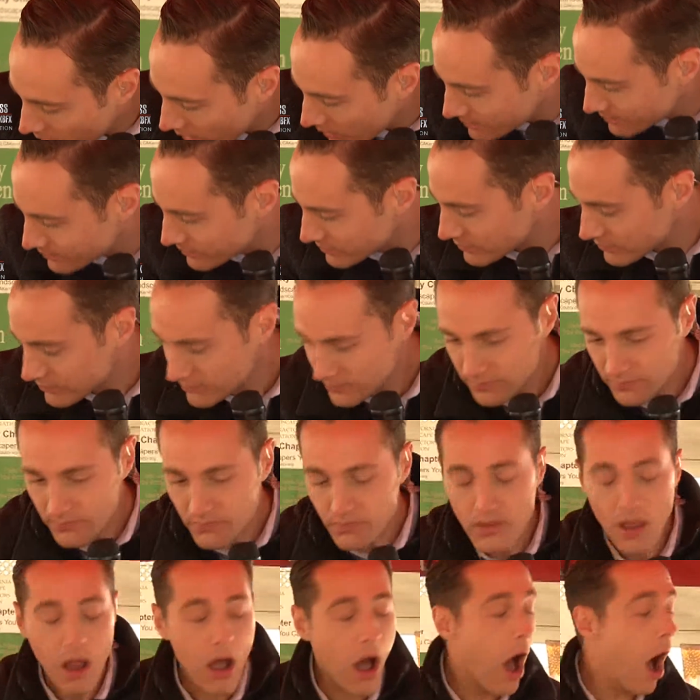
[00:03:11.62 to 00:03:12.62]
Now we do
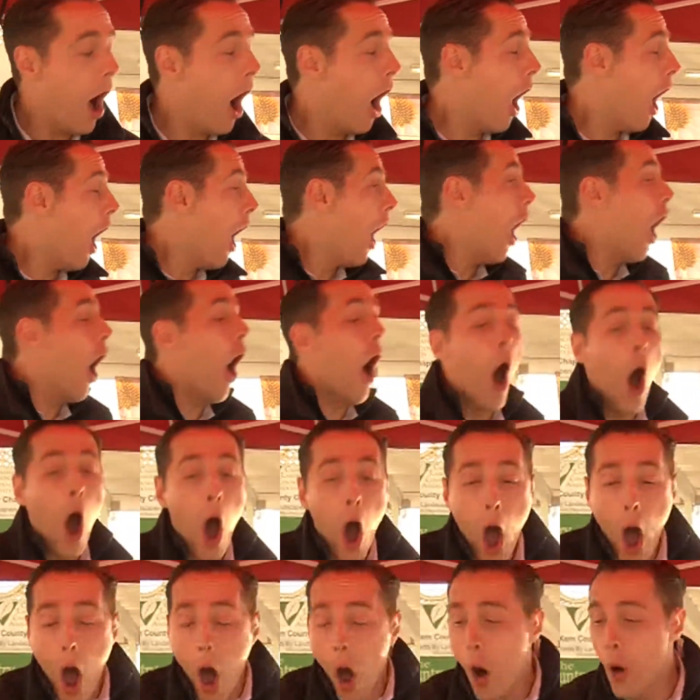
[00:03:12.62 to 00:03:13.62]
have one hotter than that.
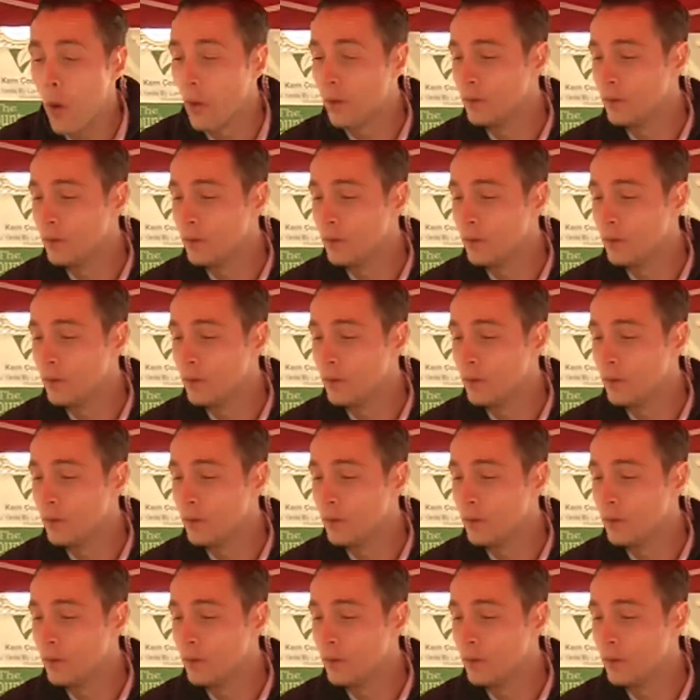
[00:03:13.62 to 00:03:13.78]
Oh!